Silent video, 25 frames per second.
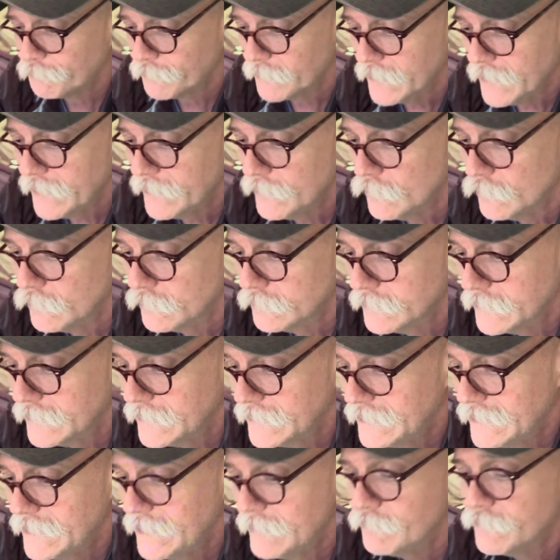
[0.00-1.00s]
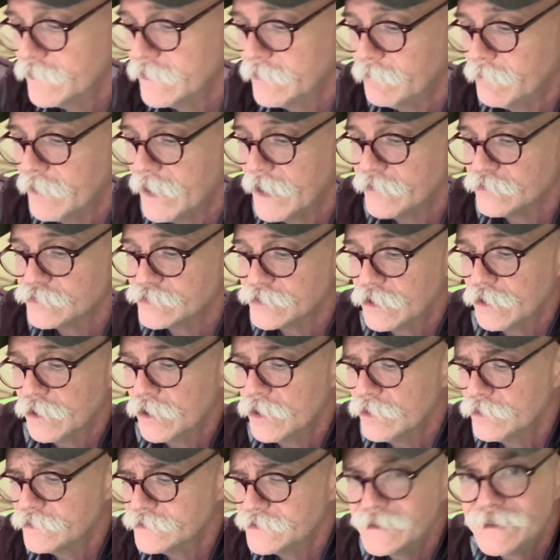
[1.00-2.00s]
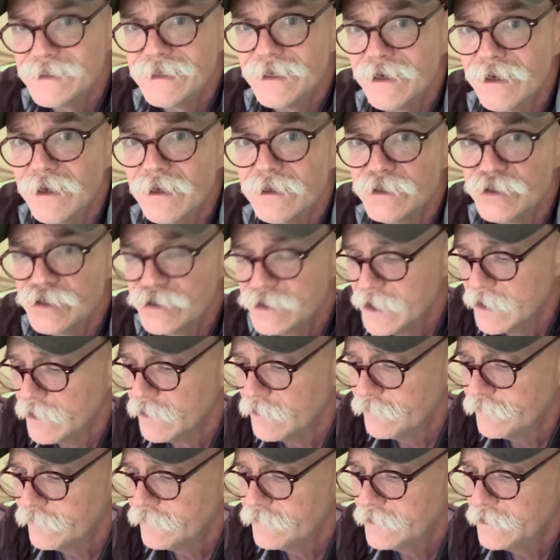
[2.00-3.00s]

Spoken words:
I don't keep the bottles closed sitting on a shelf.